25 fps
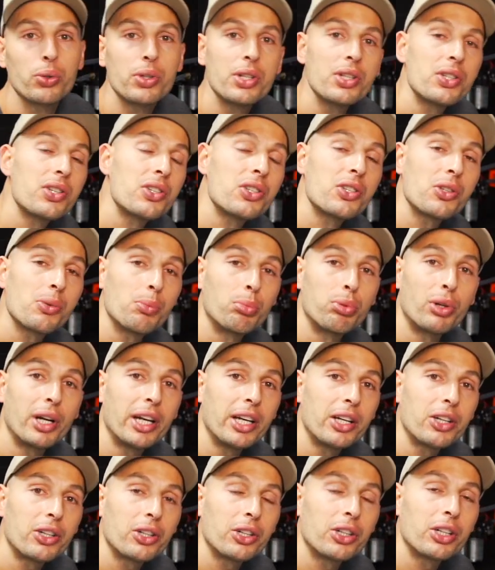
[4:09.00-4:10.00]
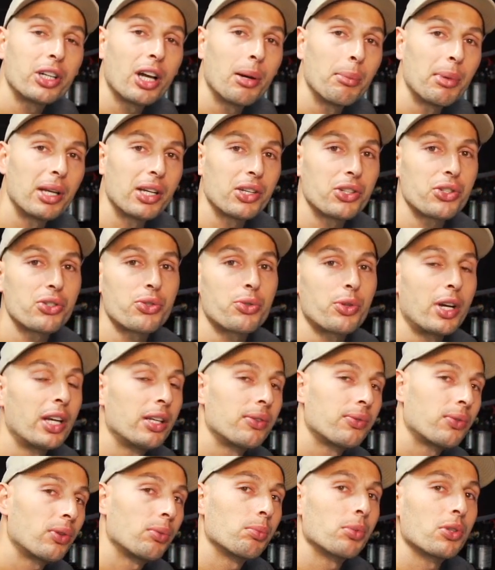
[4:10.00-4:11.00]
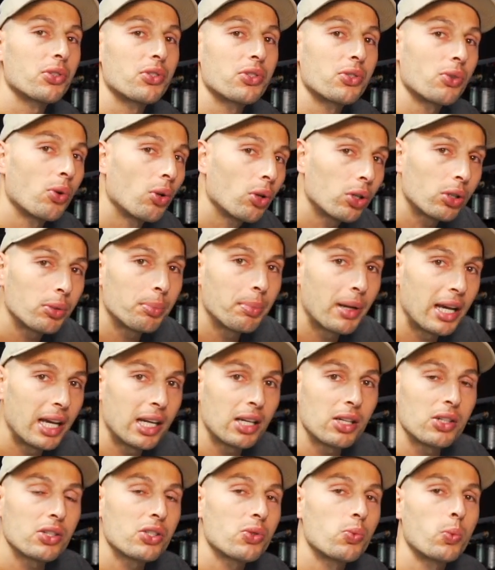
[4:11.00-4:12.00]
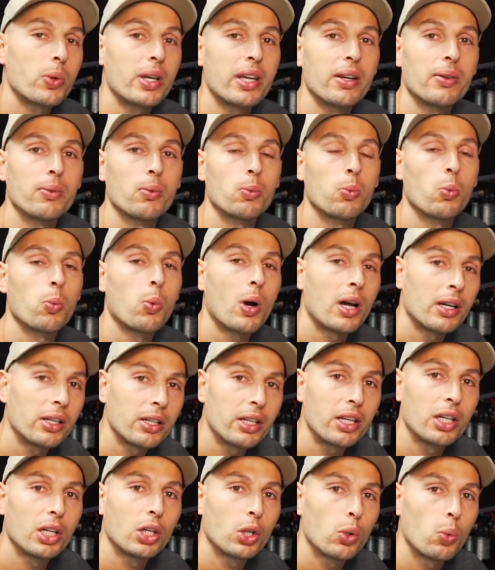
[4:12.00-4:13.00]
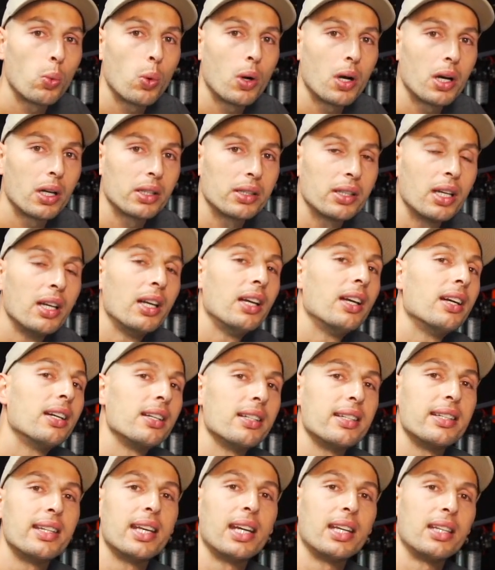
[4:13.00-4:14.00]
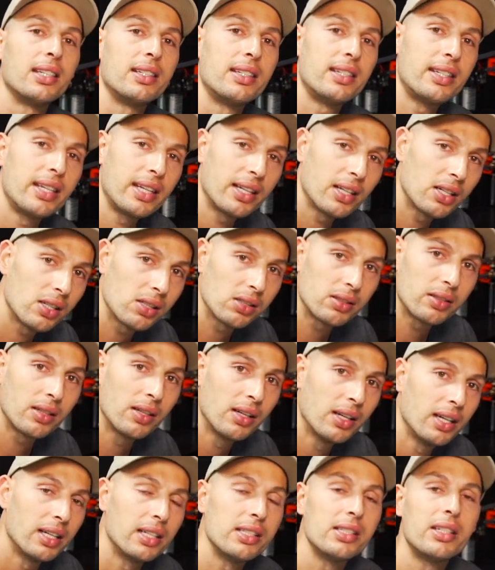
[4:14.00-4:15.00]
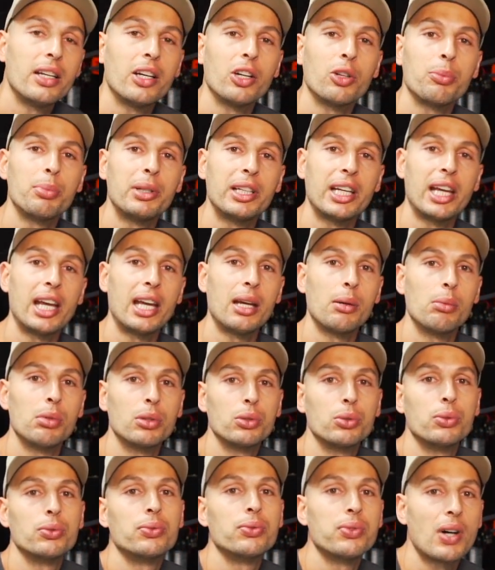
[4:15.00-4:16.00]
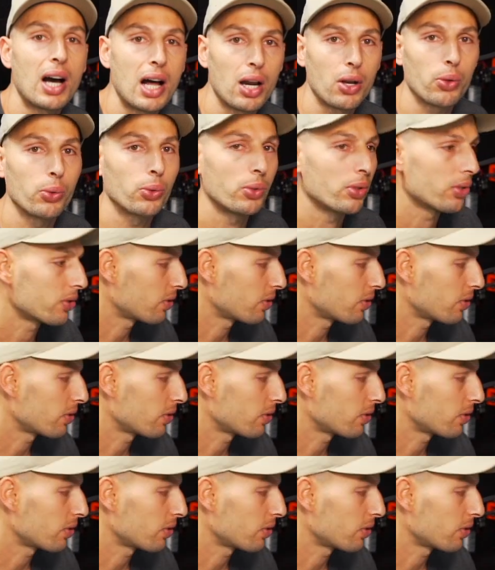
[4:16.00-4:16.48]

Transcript: this is a breaker coming straight from the solar panels. We have 1 kilowatt, they tilt, they'll be able to follow the